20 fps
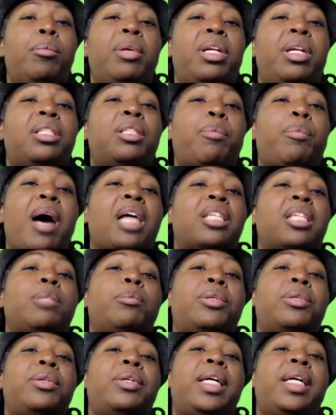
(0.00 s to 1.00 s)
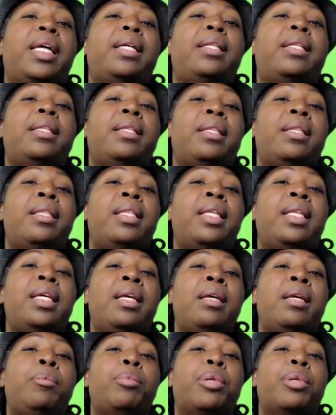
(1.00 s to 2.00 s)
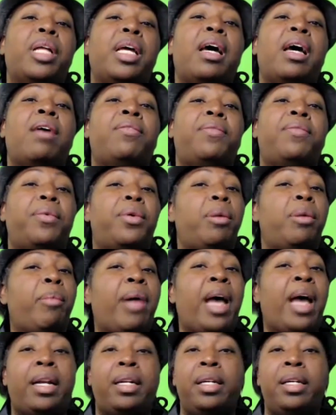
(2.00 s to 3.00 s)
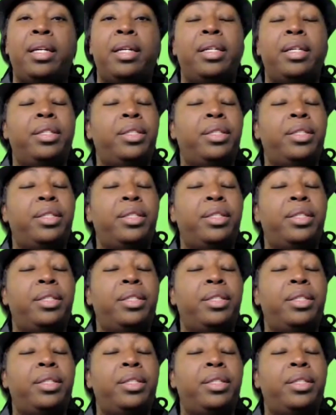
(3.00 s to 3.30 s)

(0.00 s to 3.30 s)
But it's possible in the playoff format,